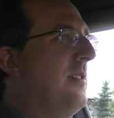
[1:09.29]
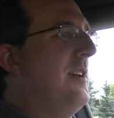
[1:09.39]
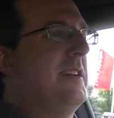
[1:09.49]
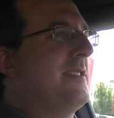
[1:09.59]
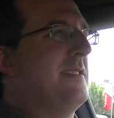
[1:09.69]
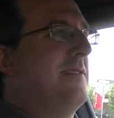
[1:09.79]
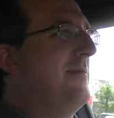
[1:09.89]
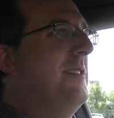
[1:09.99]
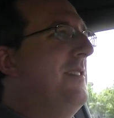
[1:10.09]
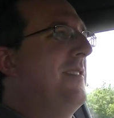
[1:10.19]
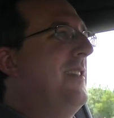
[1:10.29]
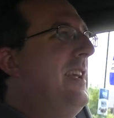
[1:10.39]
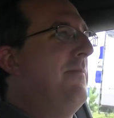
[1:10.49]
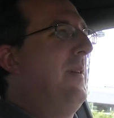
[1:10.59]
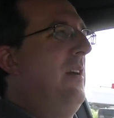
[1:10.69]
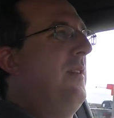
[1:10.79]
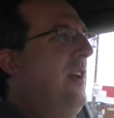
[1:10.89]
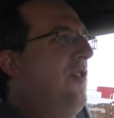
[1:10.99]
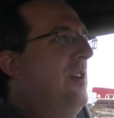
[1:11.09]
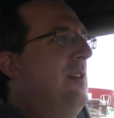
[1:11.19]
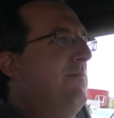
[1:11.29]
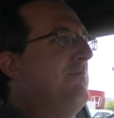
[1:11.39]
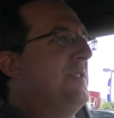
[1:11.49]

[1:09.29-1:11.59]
That's the foundation of